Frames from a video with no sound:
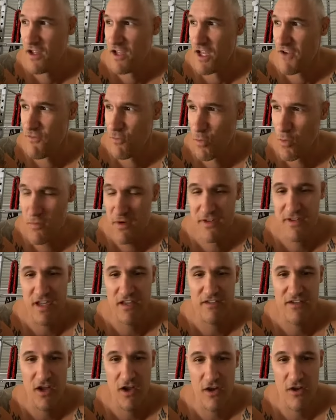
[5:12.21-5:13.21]
If a woman
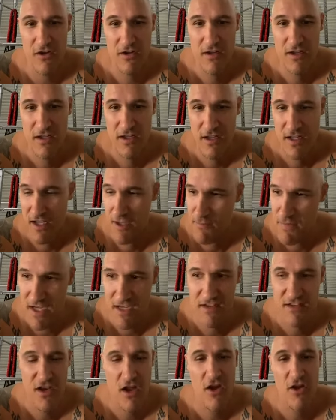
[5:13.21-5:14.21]
says no, it
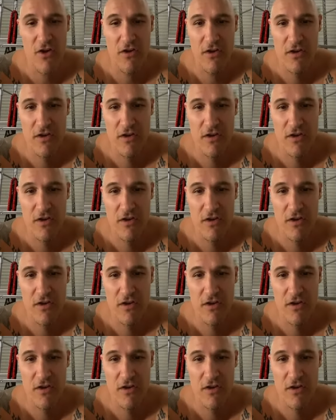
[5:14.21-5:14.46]
means no.